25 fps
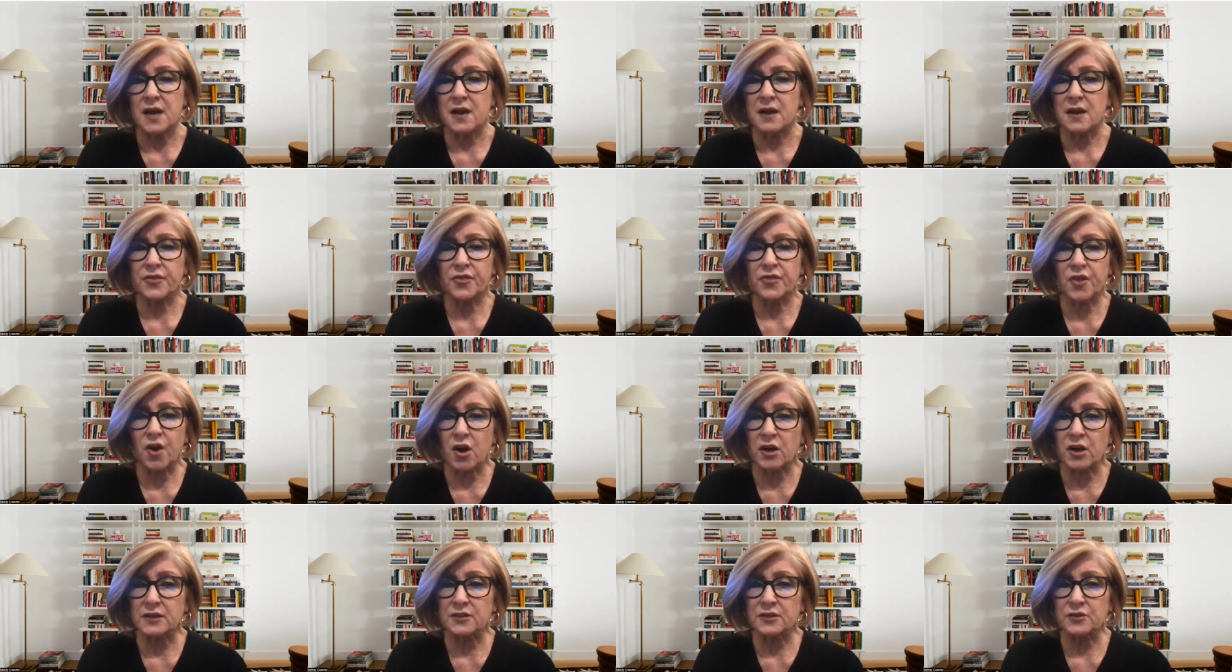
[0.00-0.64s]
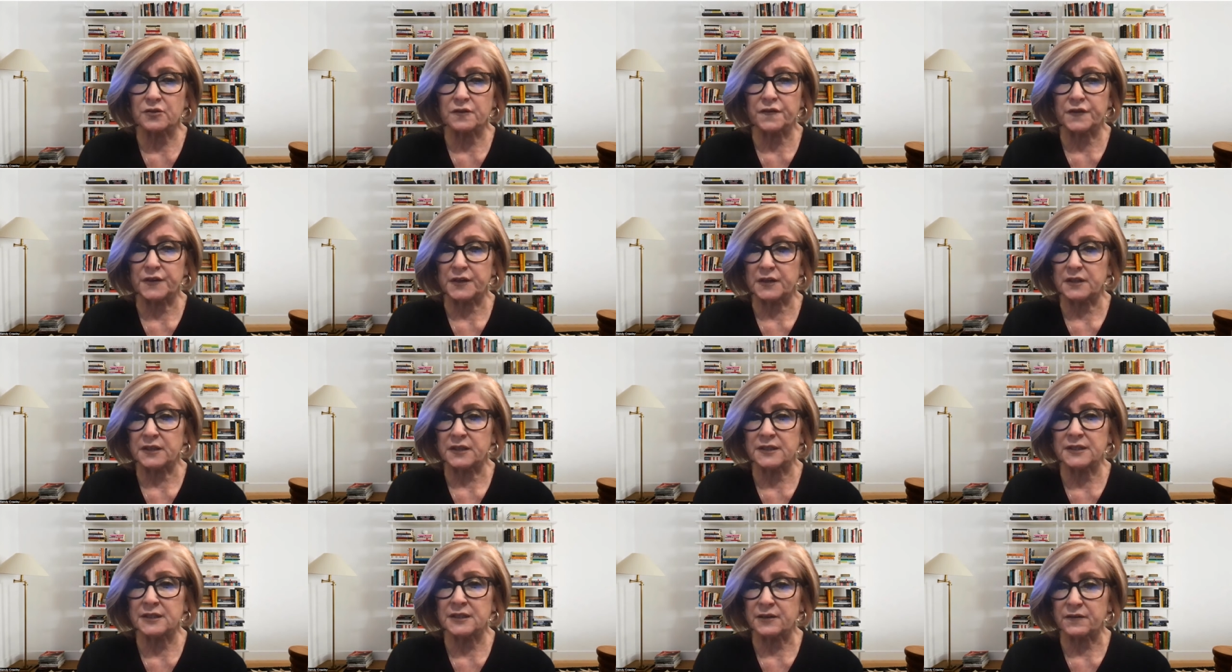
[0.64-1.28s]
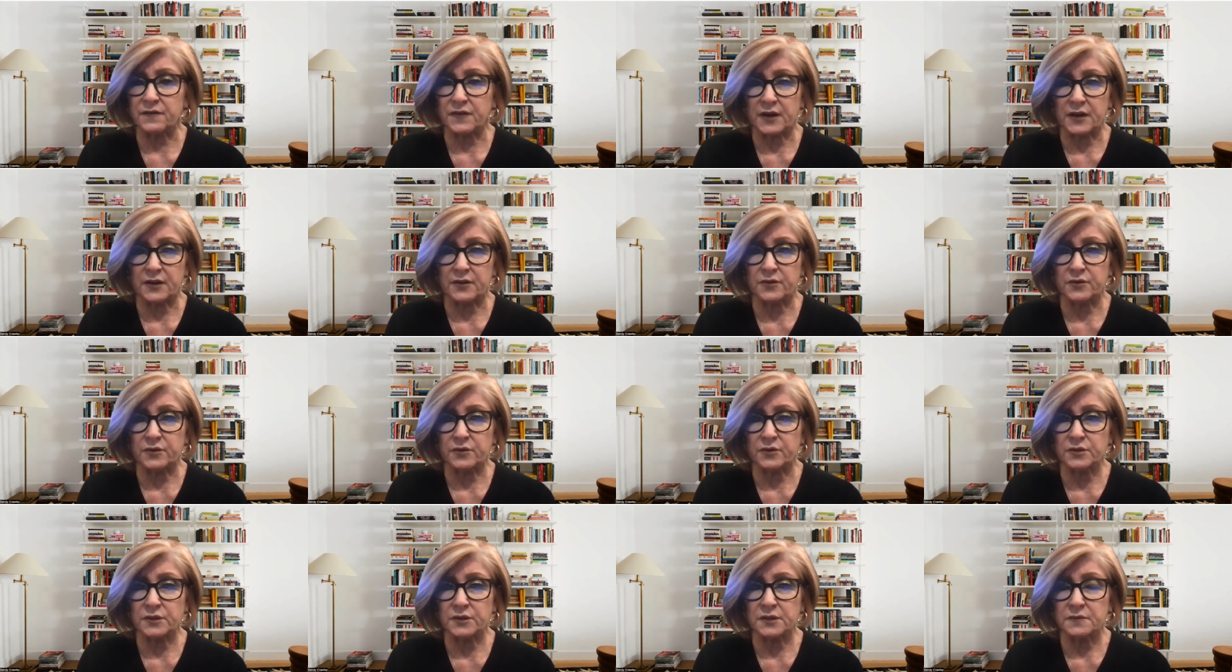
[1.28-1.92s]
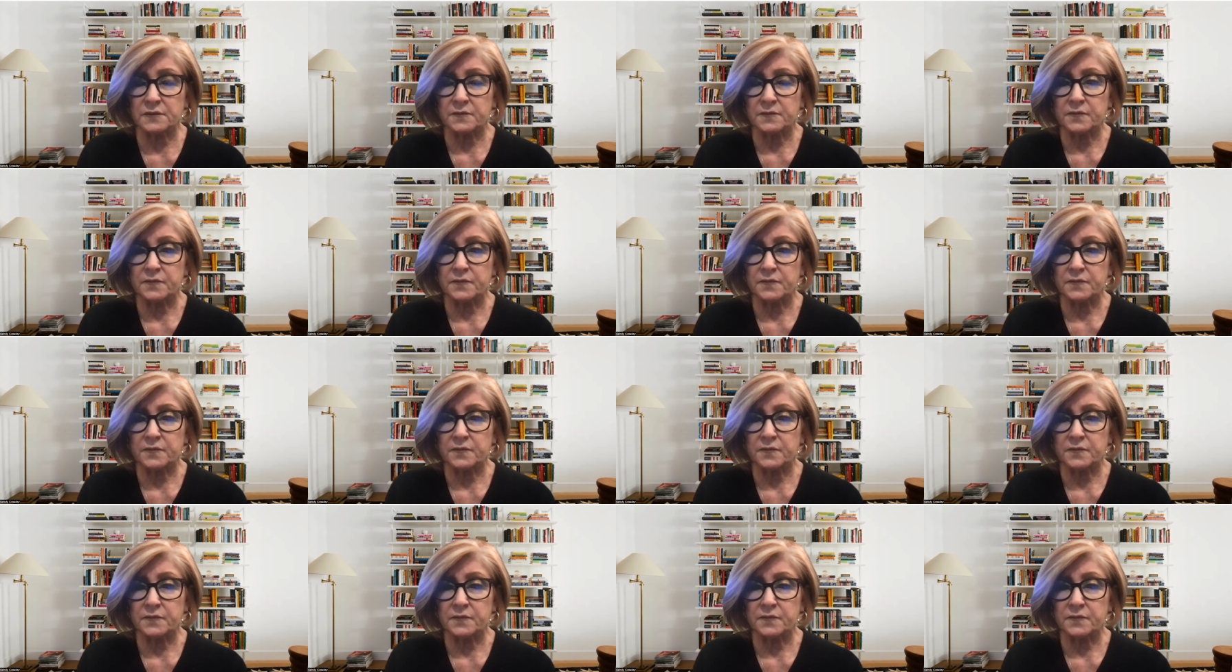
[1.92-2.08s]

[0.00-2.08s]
thoughts or feelings of others.